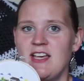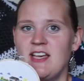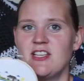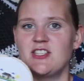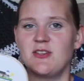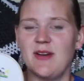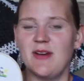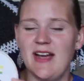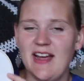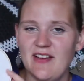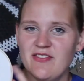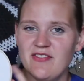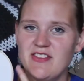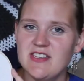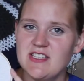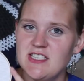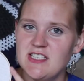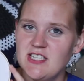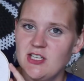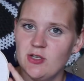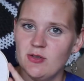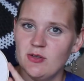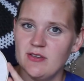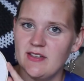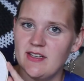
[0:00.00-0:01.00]
So I have this
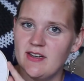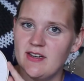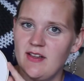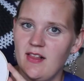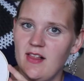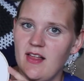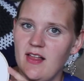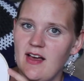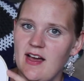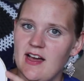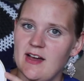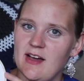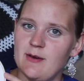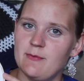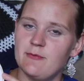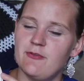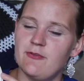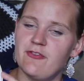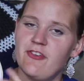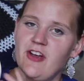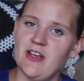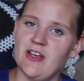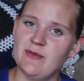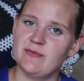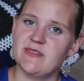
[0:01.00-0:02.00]
cute little um,
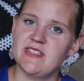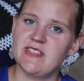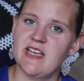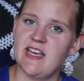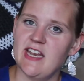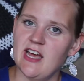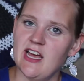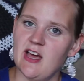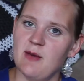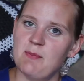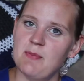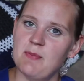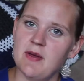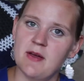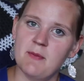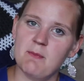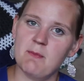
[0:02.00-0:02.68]
frame set up